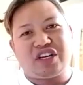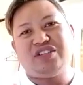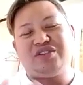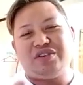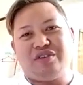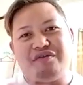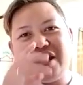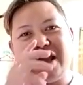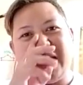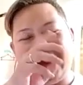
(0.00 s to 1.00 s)
to your
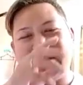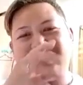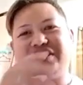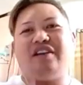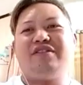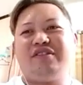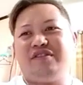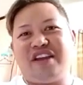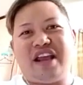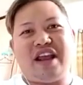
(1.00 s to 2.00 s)
VA. Tell your
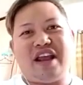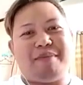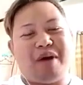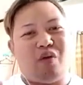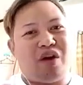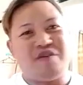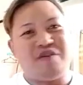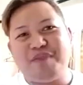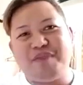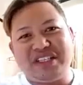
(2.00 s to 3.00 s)
VA about what your
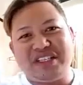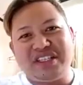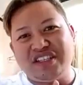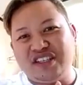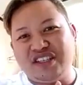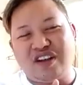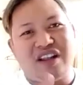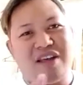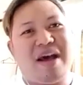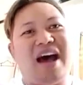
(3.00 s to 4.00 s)
business is all
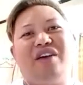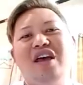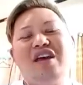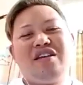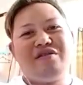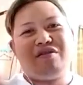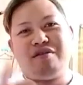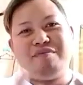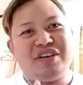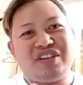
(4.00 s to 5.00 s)
about, your
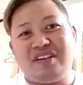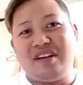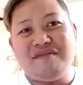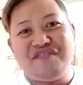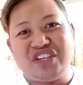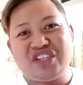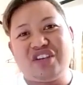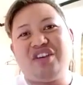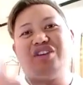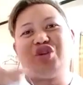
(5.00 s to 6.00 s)
mission and
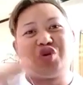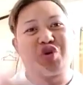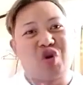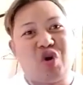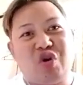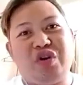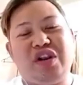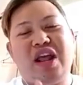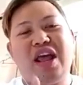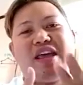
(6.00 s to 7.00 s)
vision, your goal.
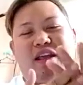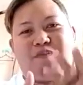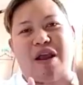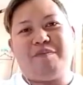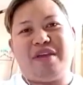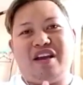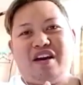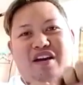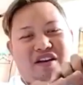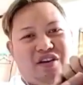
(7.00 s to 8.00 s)
It might be
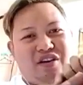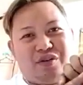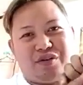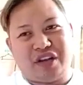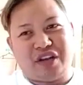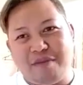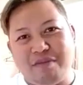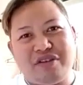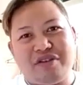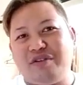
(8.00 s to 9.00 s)
your 3-month
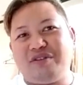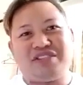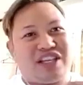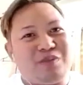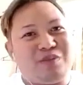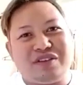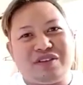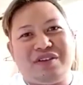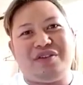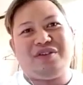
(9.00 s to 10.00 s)
goal, 6-month
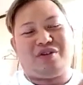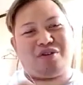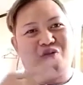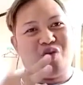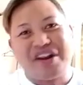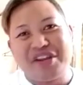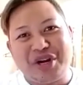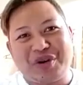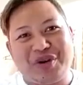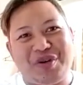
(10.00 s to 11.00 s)
goal, or 1-year
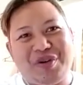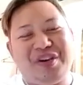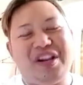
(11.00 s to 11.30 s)
goal.